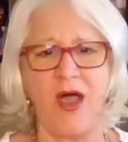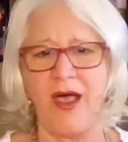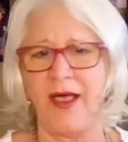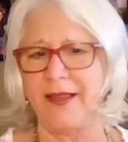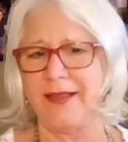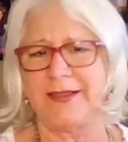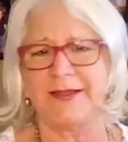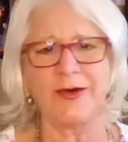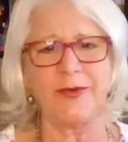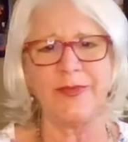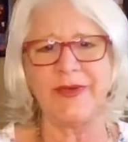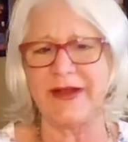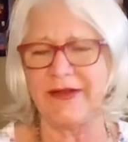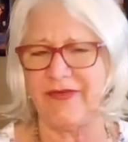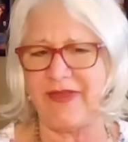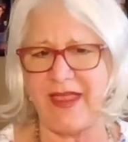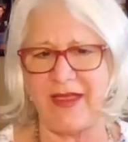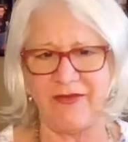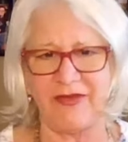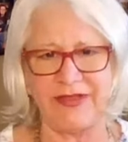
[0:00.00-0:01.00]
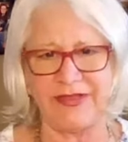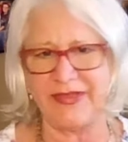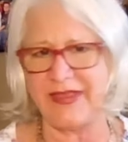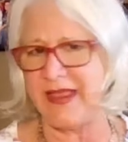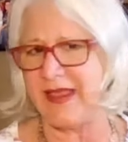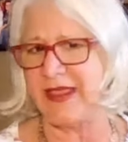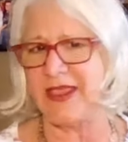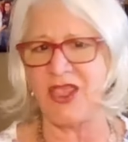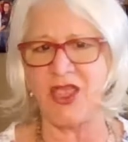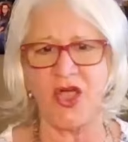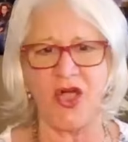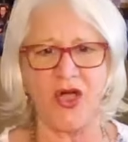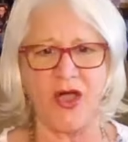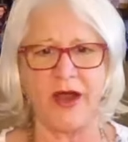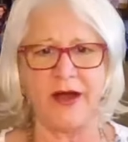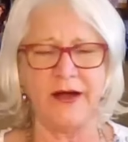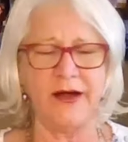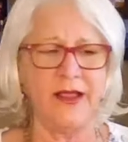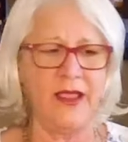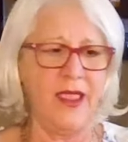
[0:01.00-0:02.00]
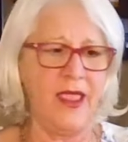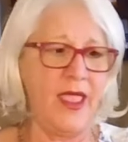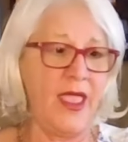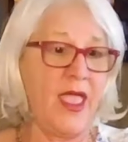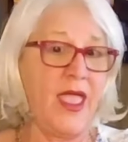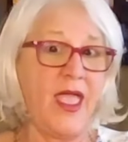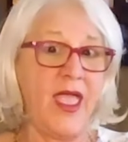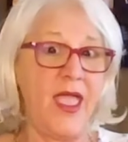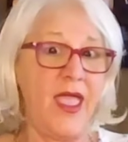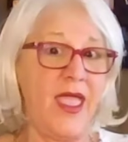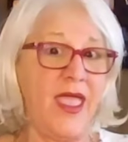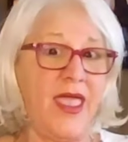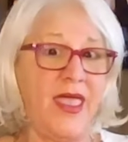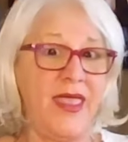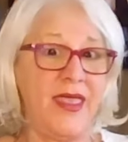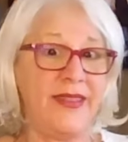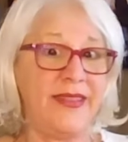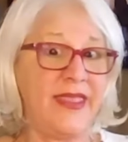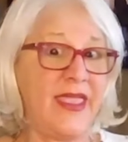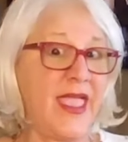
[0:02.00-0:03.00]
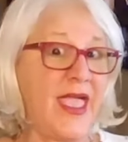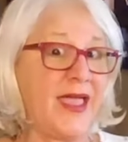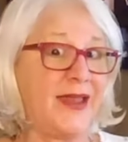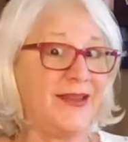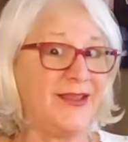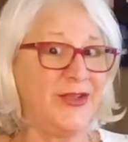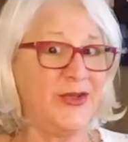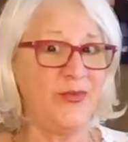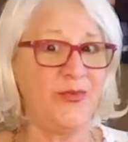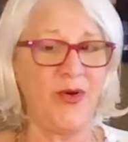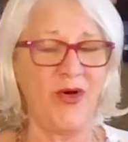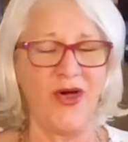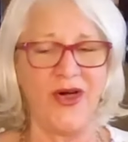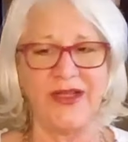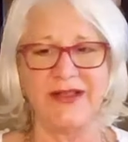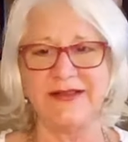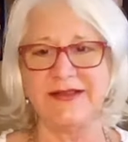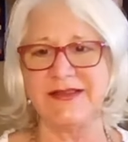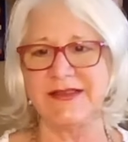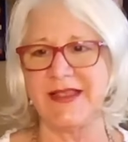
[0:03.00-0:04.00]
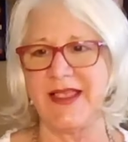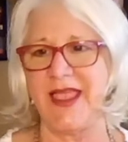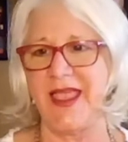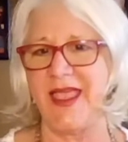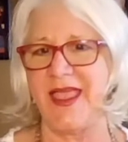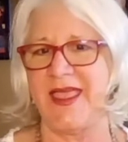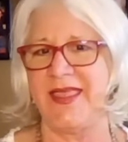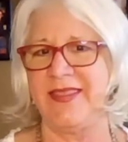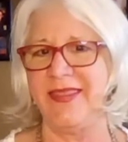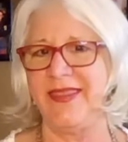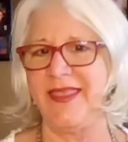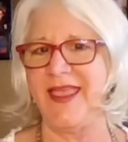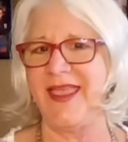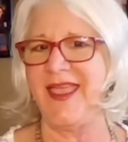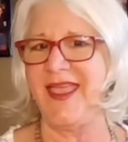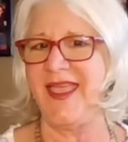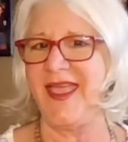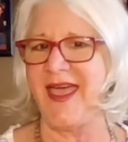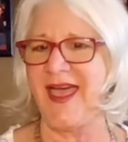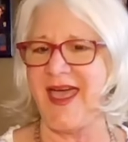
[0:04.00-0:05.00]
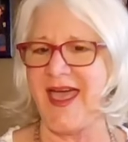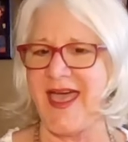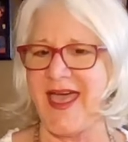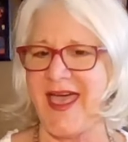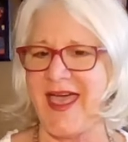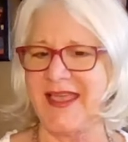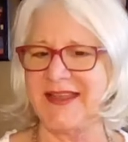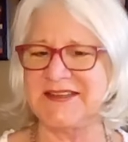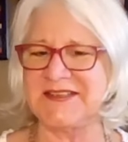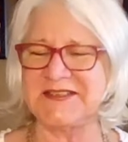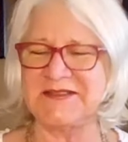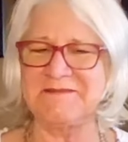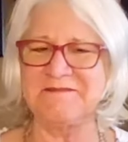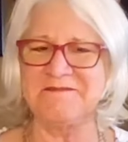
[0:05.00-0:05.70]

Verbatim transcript: a little bit of everything, yarn, and they had coupons, and they had